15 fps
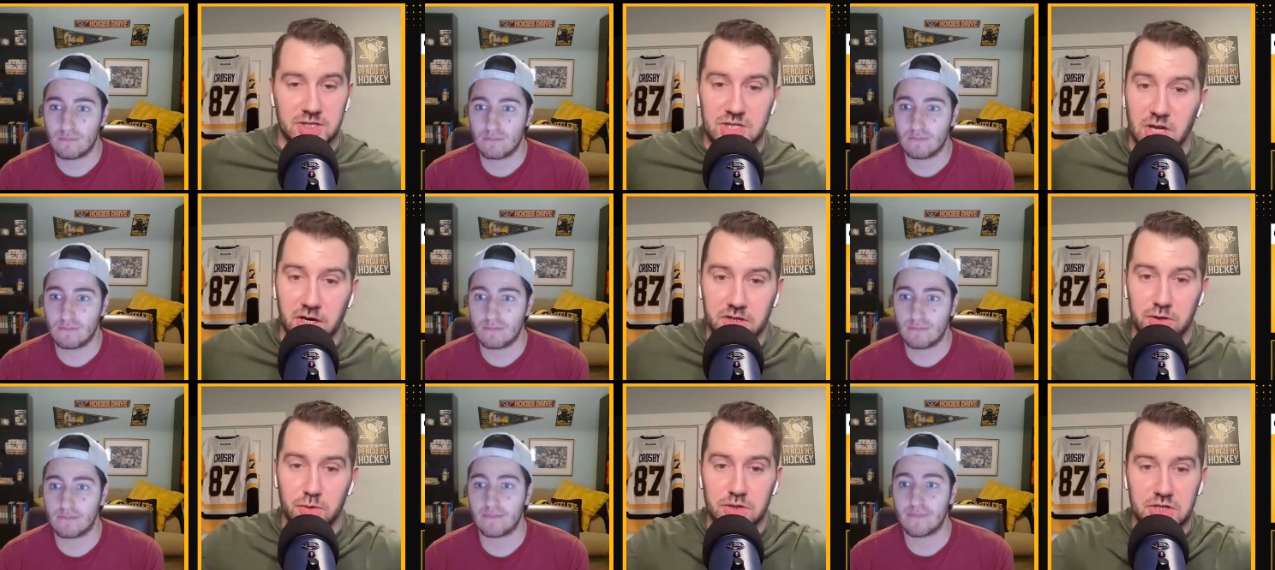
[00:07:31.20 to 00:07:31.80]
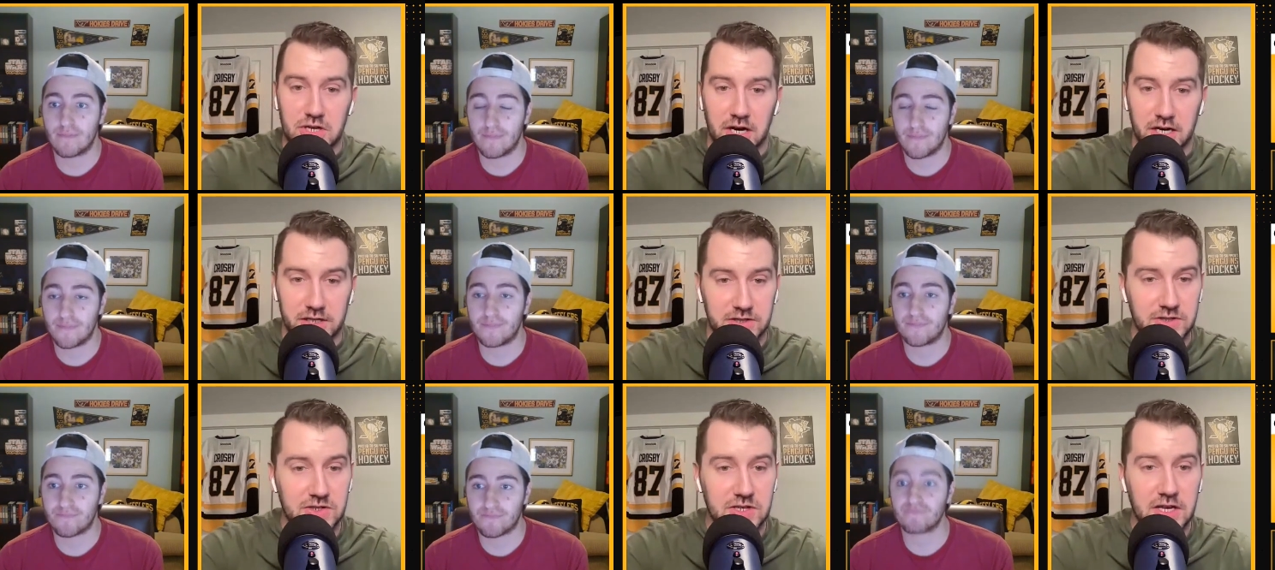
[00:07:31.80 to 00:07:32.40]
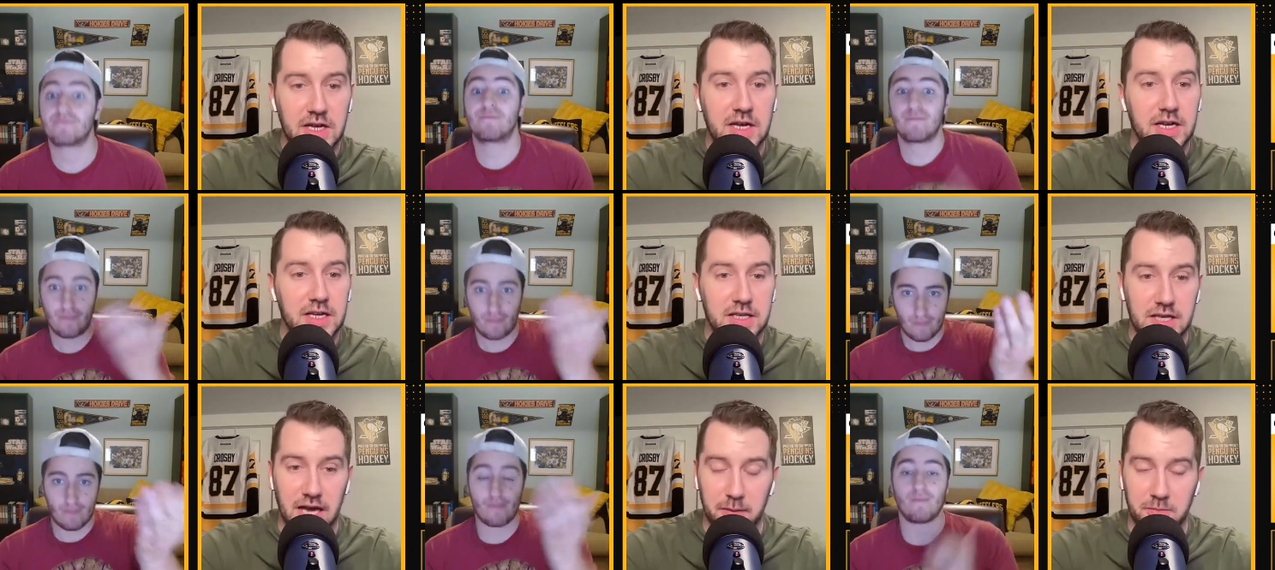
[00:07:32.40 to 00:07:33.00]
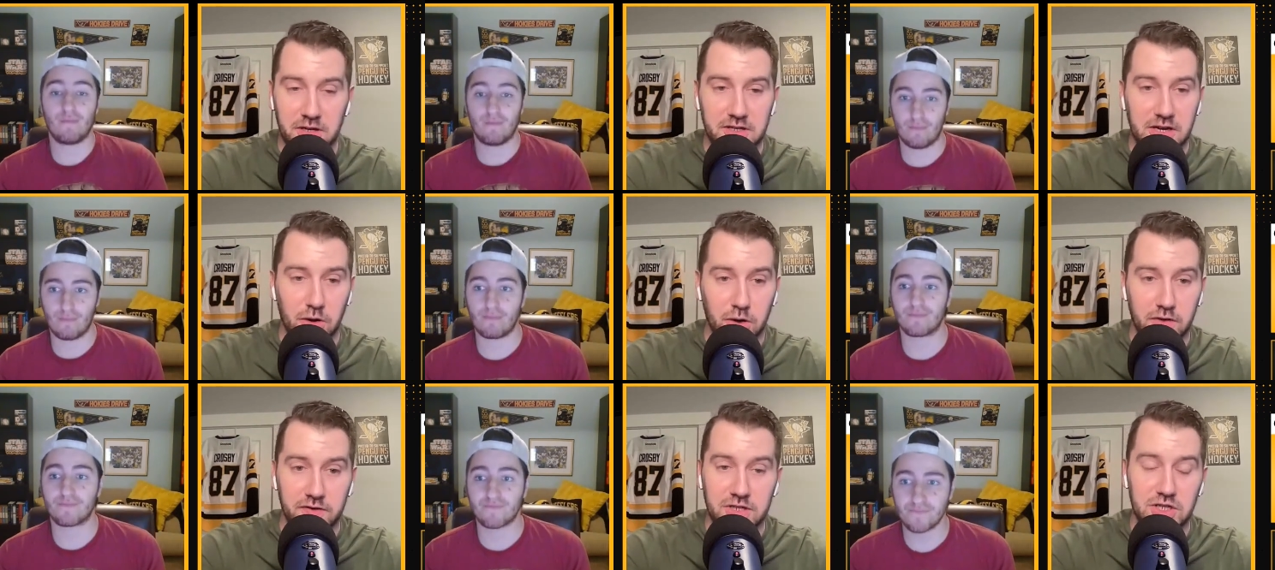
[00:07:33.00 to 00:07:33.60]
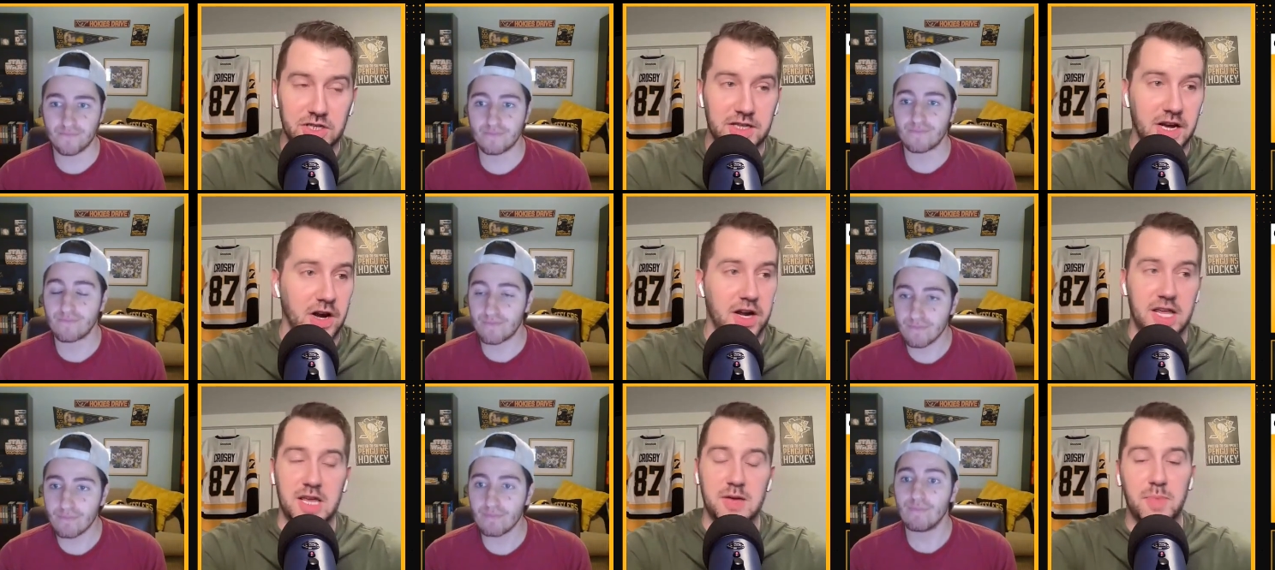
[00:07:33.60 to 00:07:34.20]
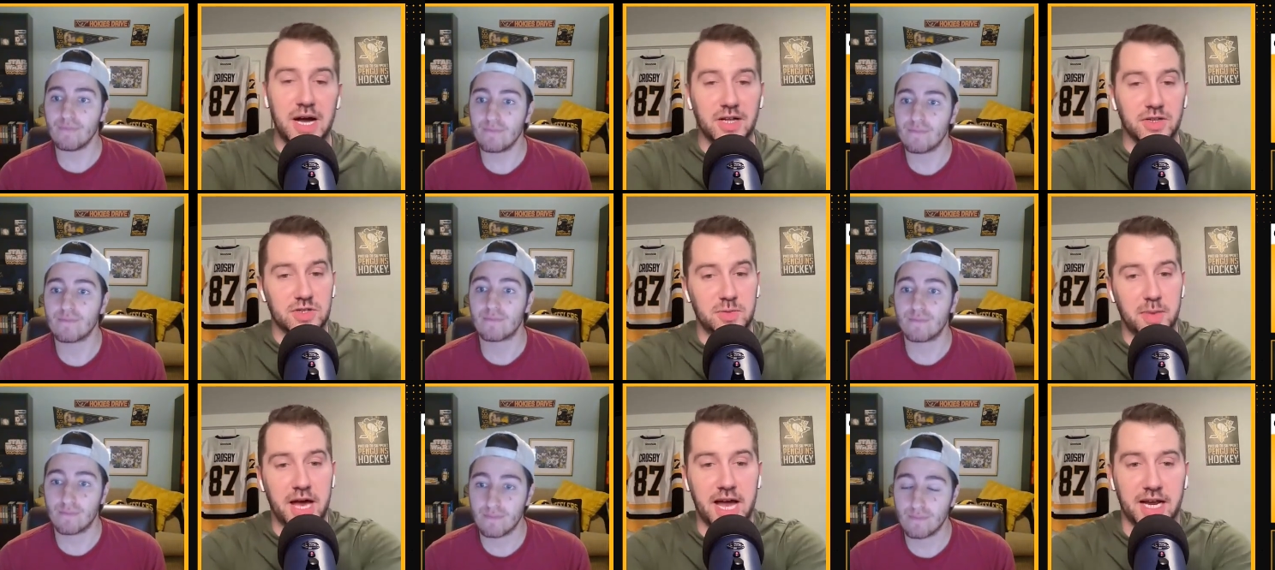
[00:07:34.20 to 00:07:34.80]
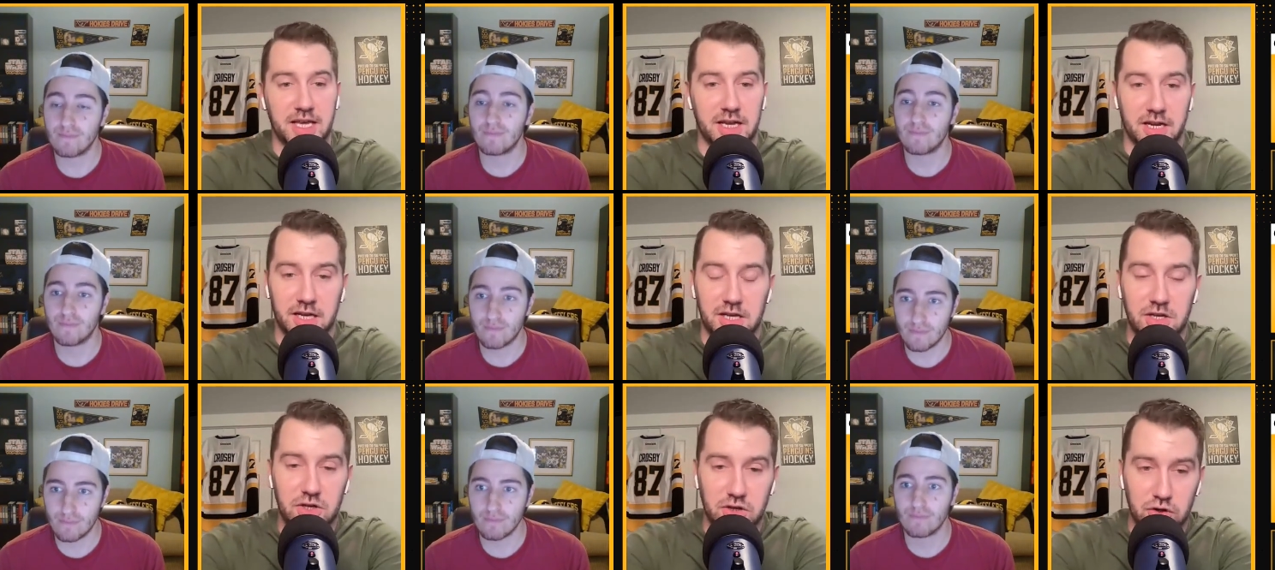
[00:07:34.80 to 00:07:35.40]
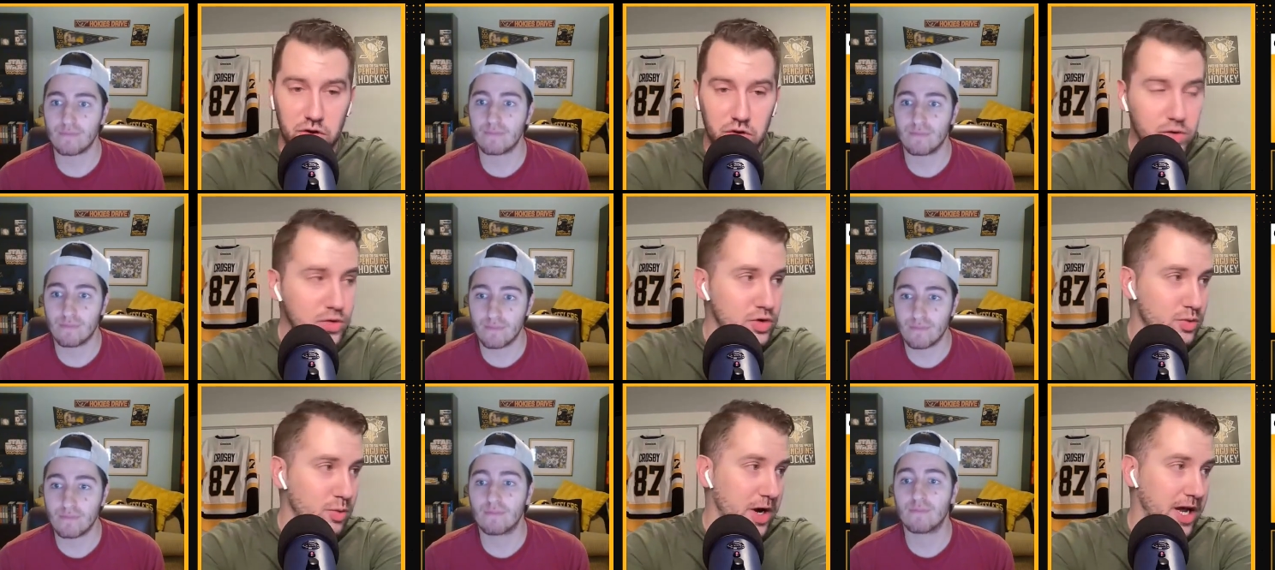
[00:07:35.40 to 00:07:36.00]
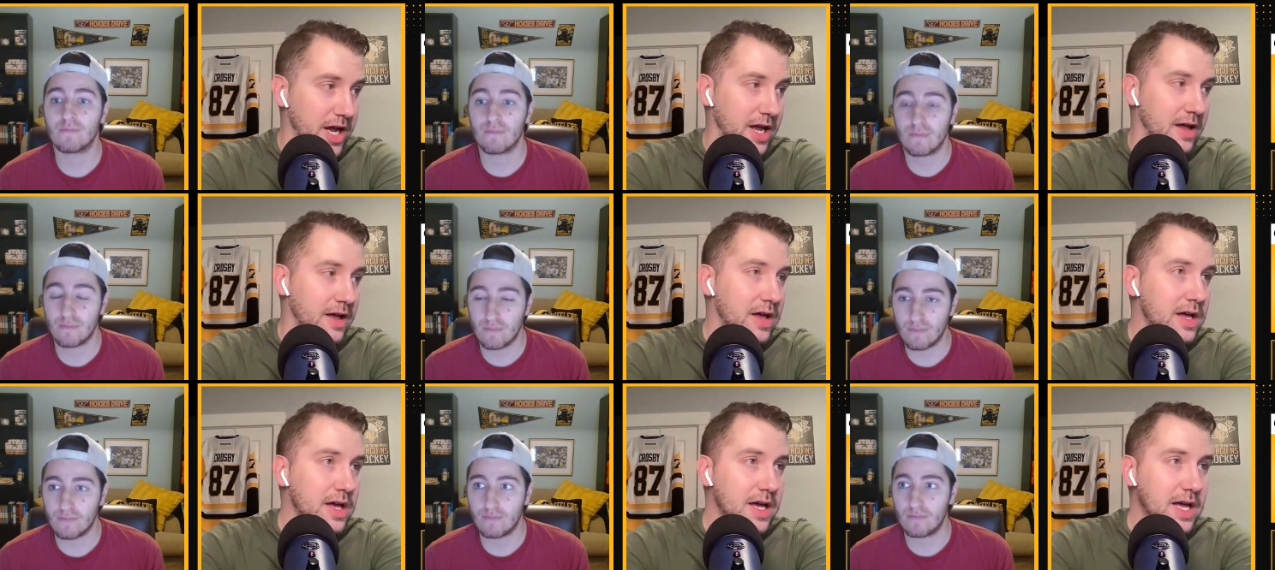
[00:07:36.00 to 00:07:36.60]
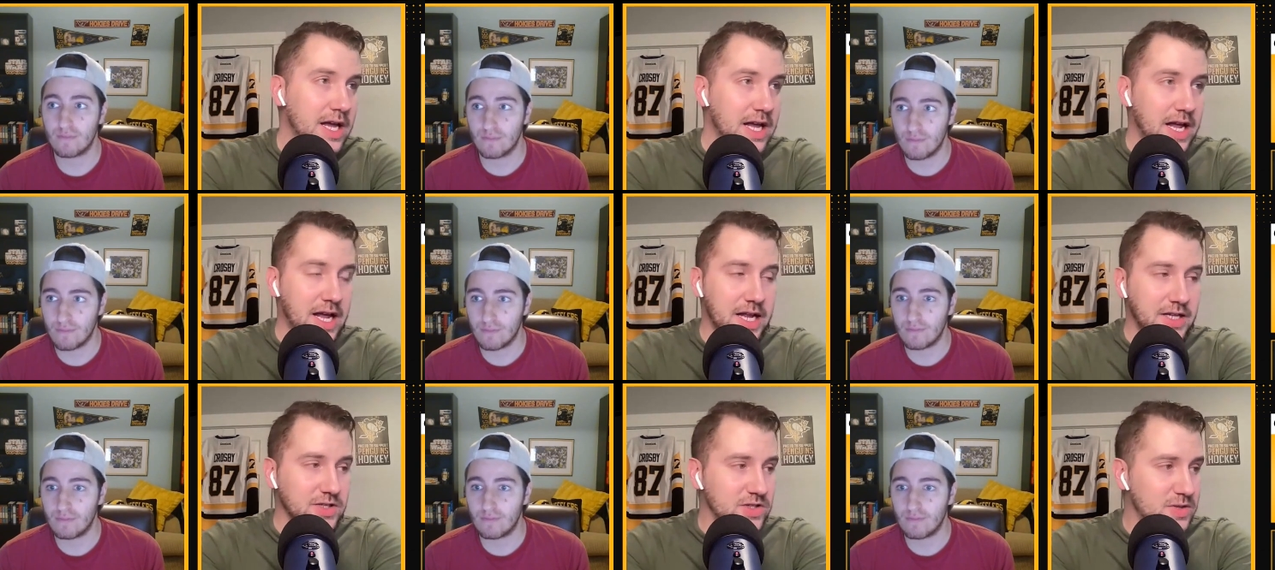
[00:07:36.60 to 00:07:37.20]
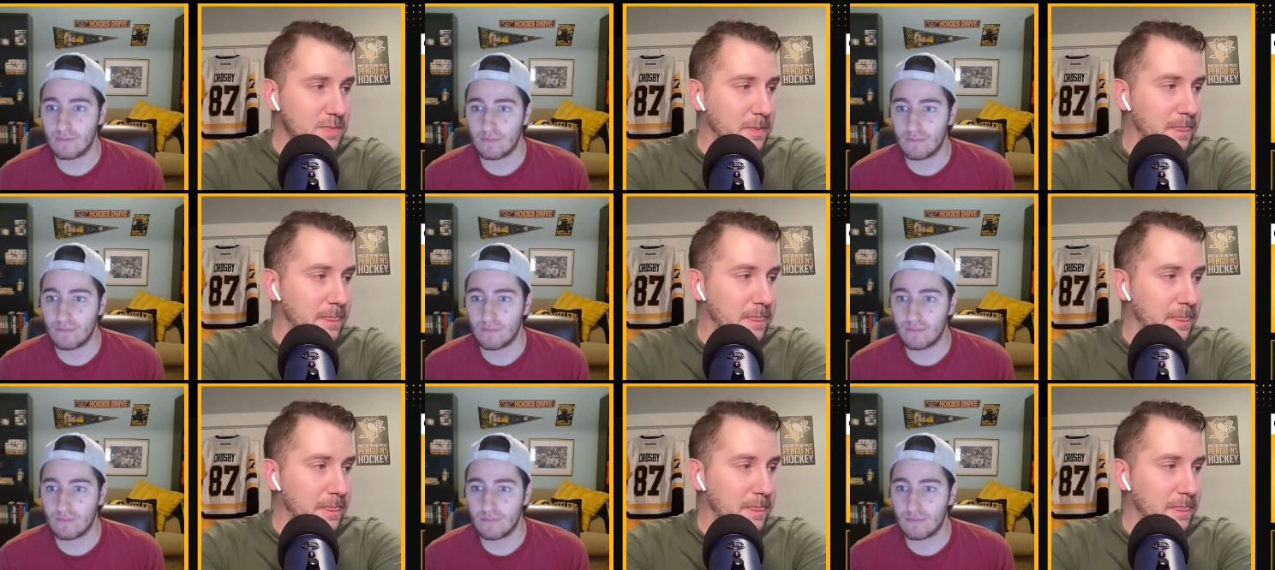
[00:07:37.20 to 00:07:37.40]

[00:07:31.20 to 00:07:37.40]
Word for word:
Speaker 1: stuck to his guns, kept Nedeljkovic in there, and he bounced back in a huge way. And